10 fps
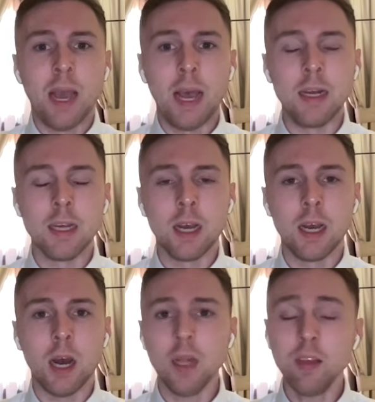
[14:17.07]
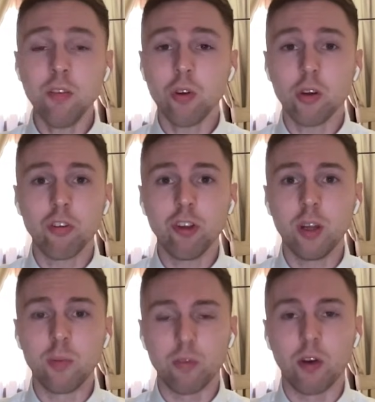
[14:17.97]
And I think he's got a good
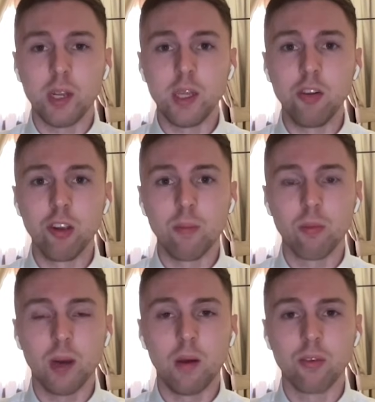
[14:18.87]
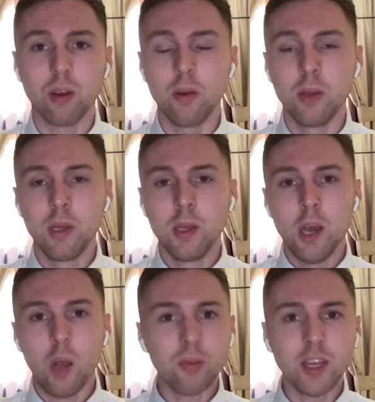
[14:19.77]
chance, providing he jumps well. So
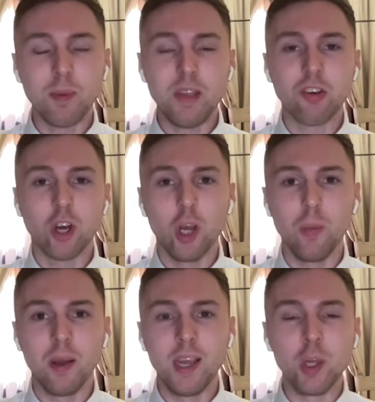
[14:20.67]
I'll take Beachcomber.